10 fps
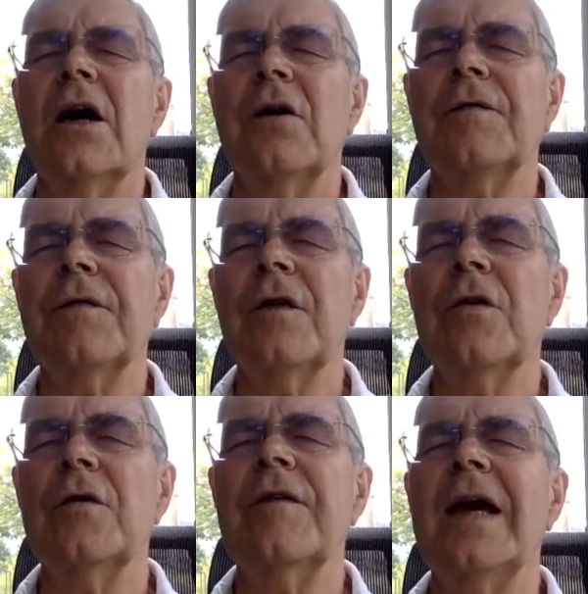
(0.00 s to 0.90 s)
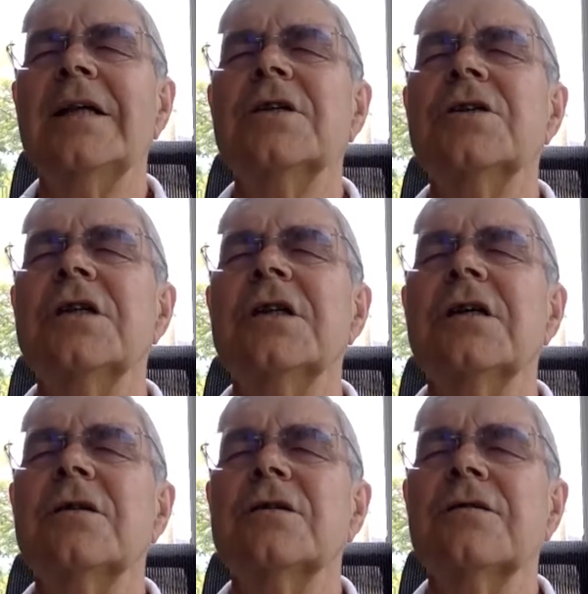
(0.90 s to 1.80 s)
a flow of energy
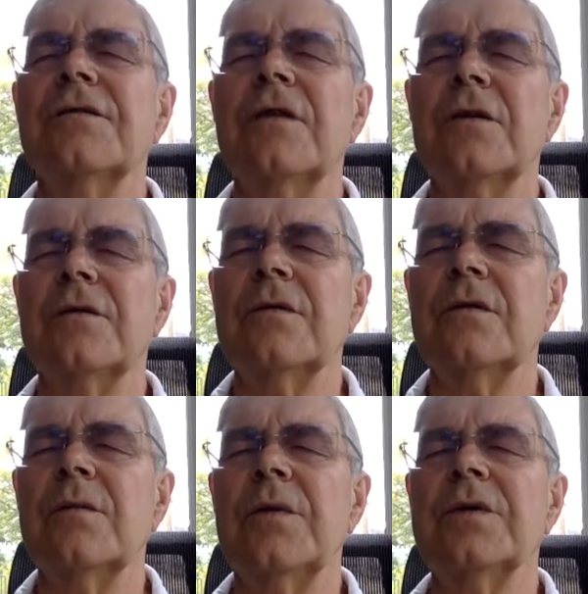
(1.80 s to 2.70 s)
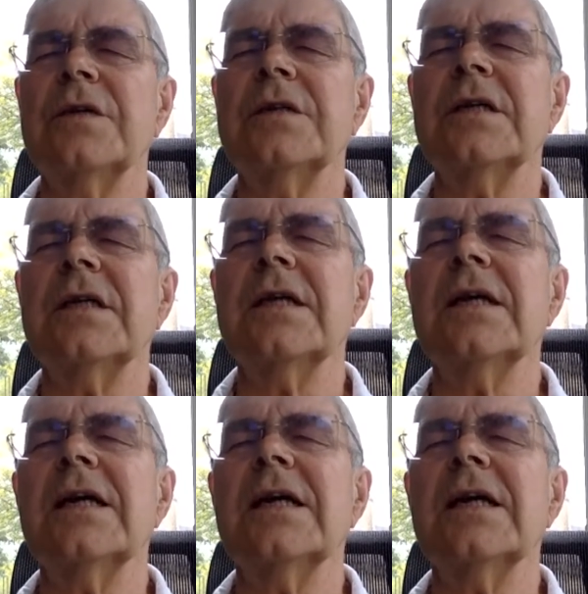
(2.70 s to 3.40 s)
that's flowing through your body, taking